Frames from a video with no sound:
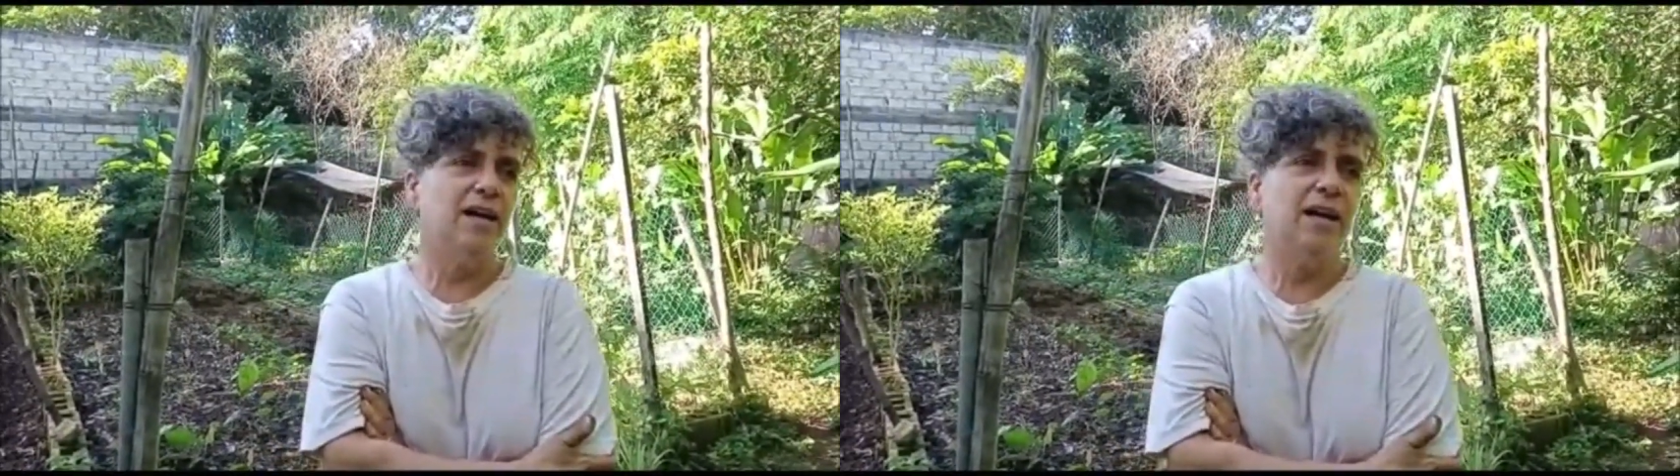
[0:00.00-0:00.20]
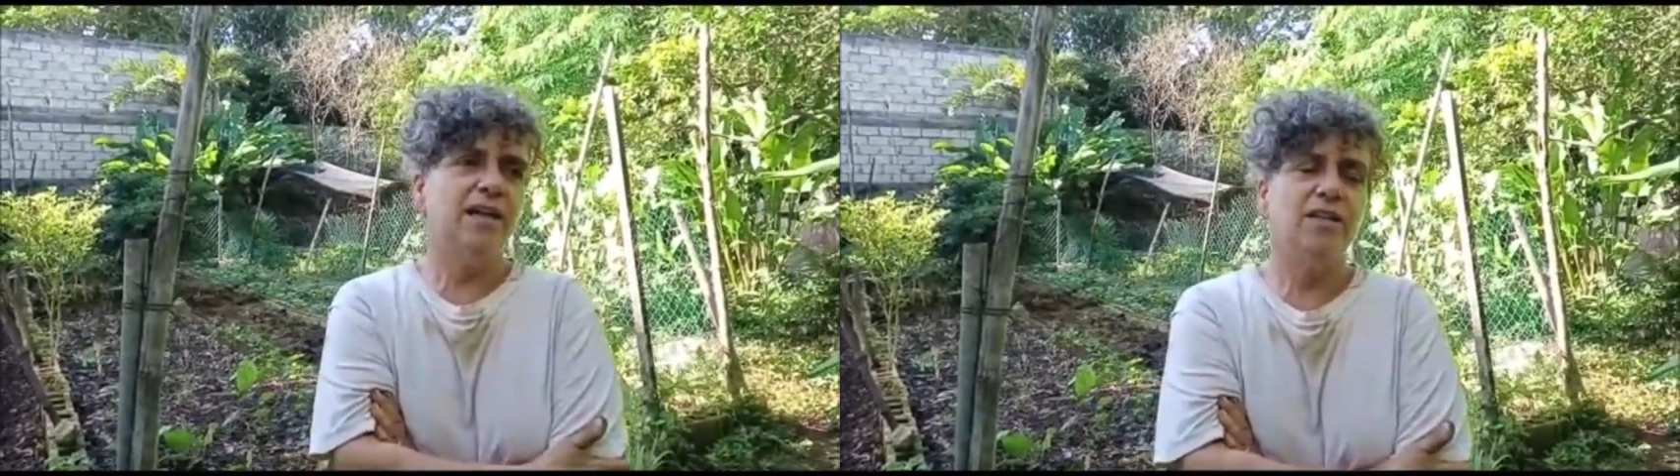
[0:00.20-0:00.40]

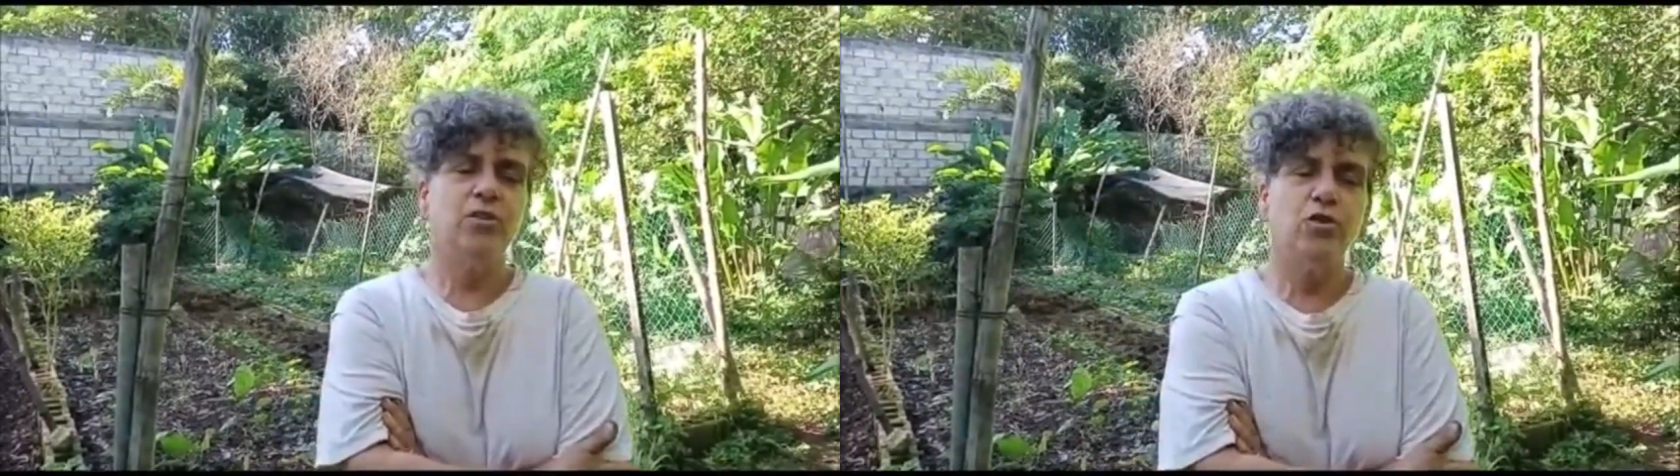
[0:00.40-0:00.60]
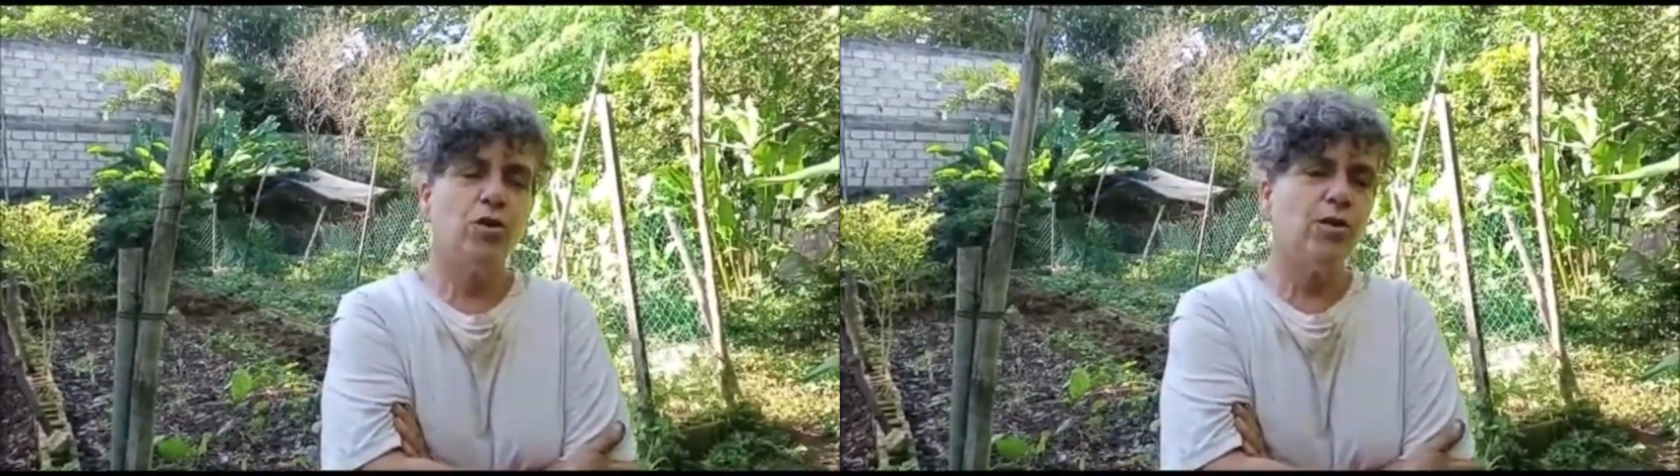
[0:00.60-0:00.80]

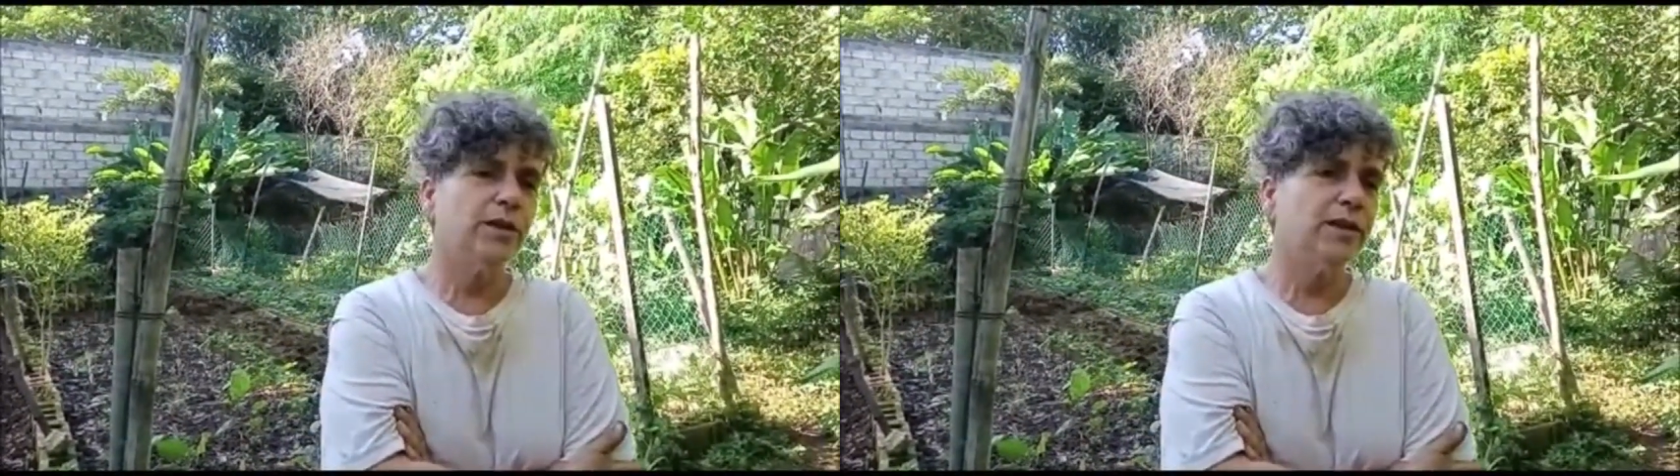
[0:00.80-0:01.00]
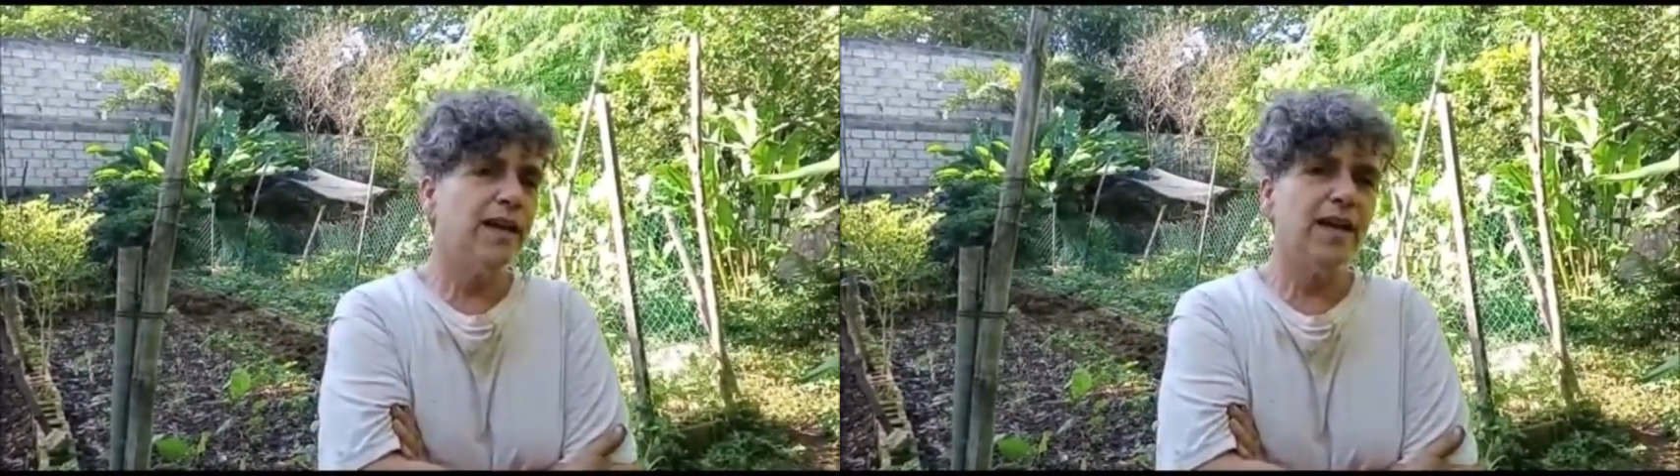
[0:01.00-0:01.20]
enjoyed
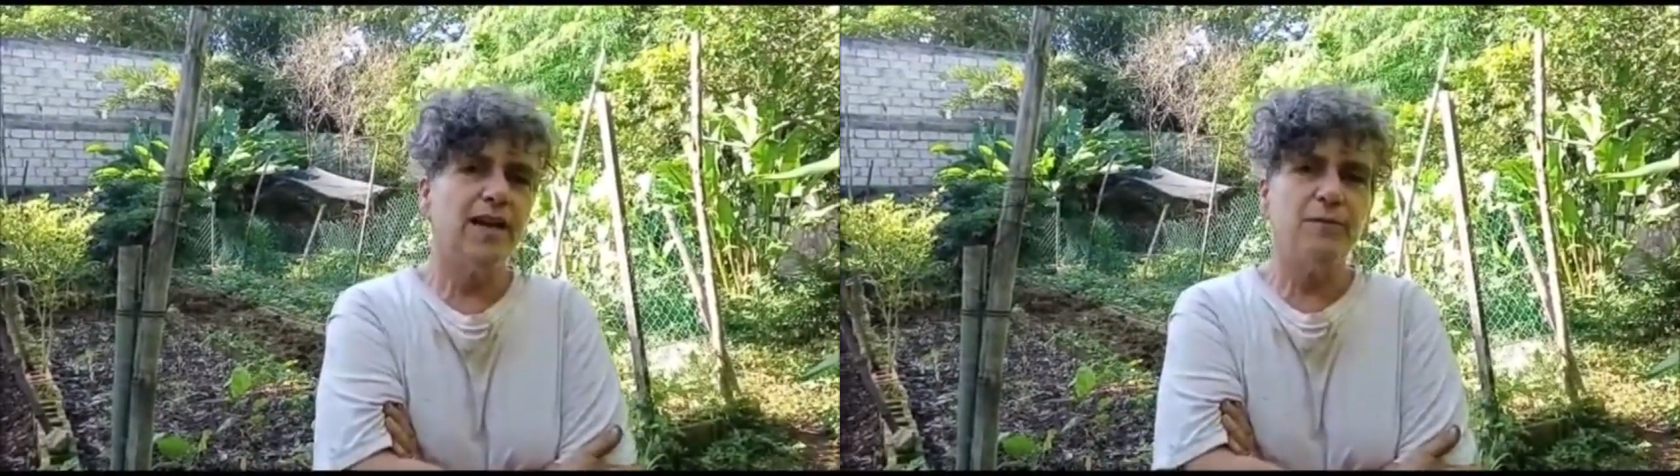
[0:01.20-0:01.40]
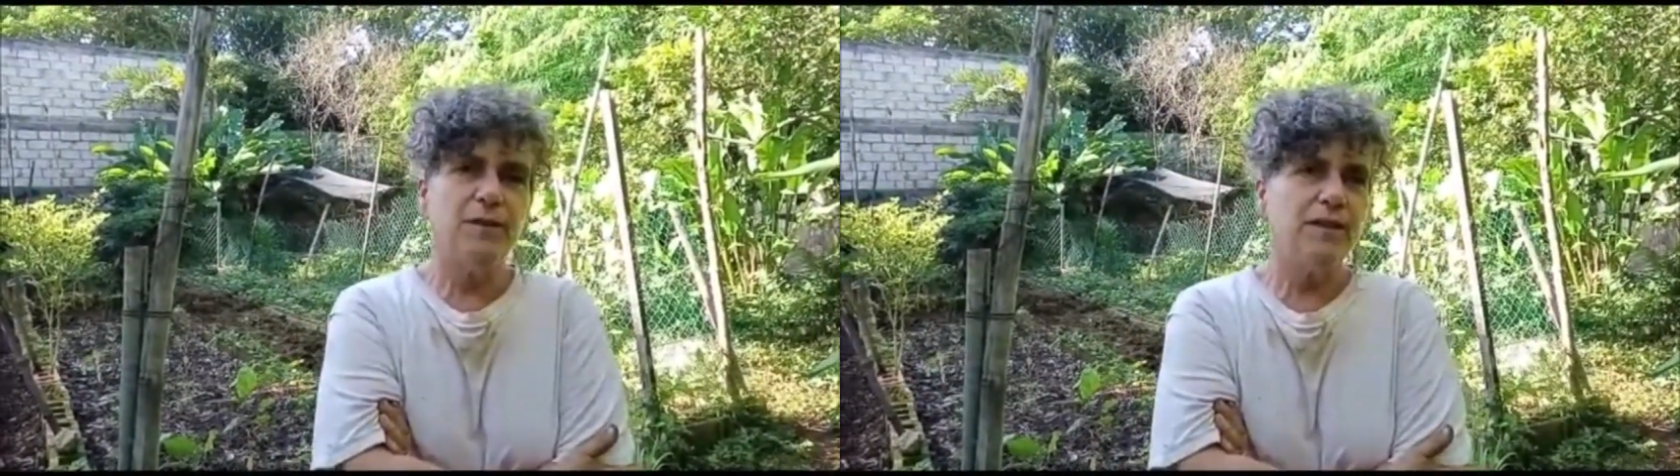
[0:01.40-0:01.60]

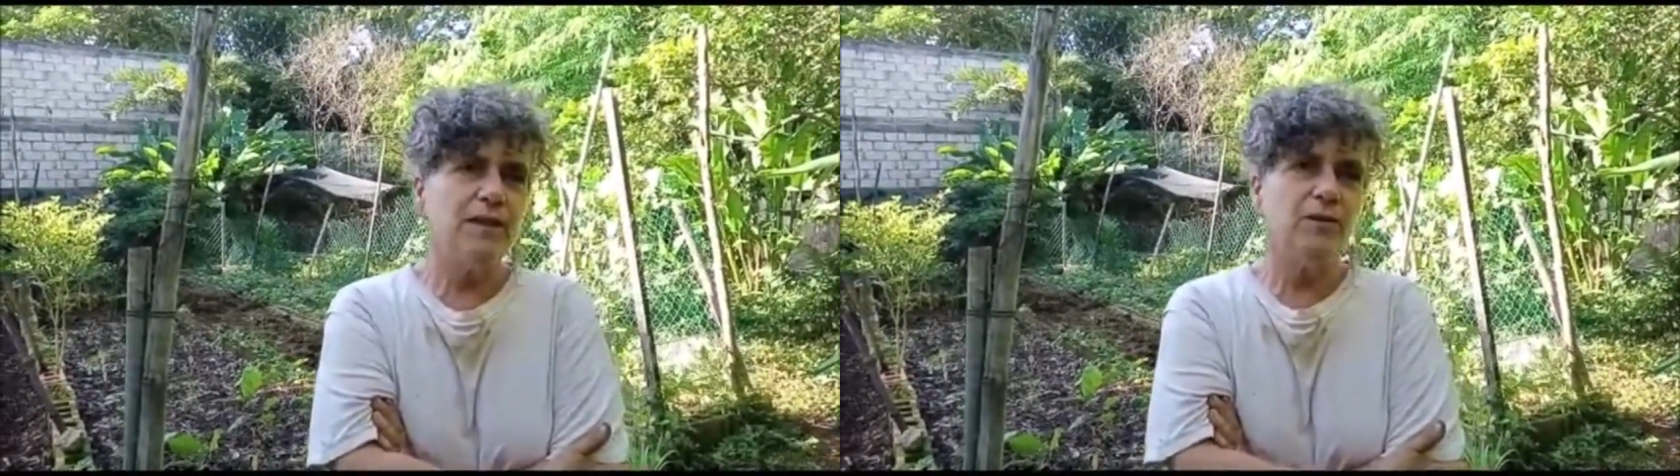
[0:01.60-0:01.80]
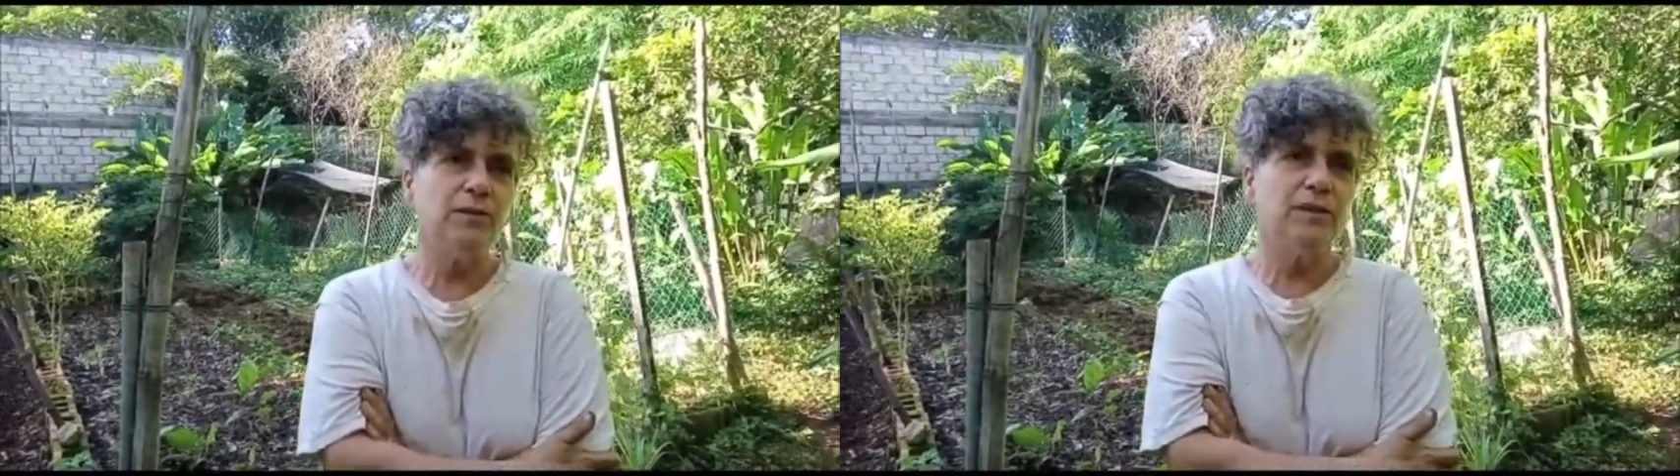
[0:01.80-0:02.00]
every
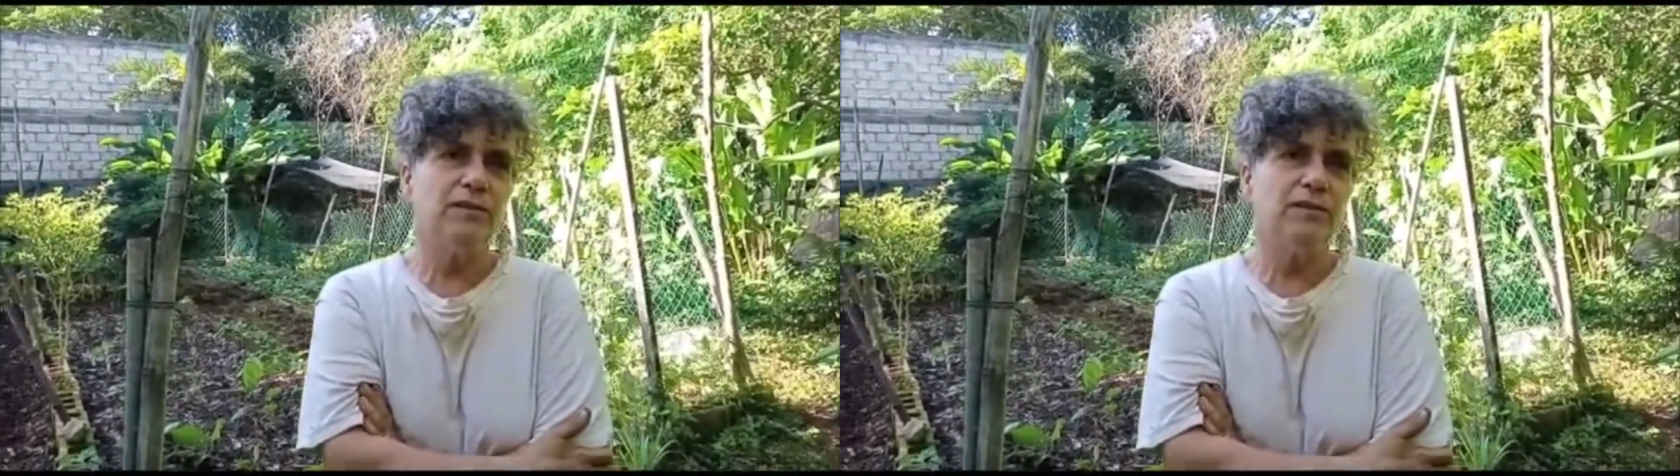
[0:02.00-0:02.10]
single